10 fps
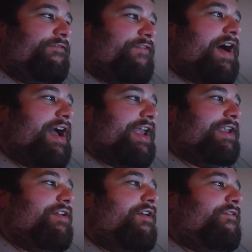
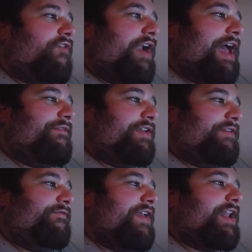fine for having
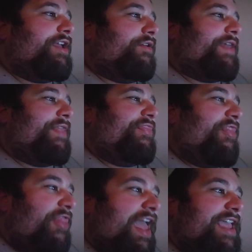a video
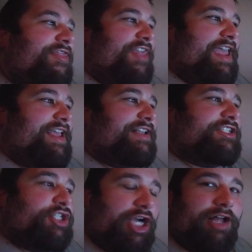that they think
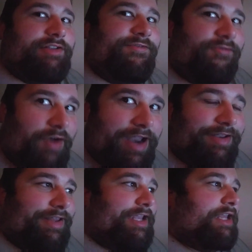is
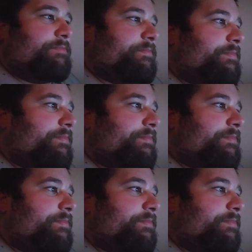child-friendly.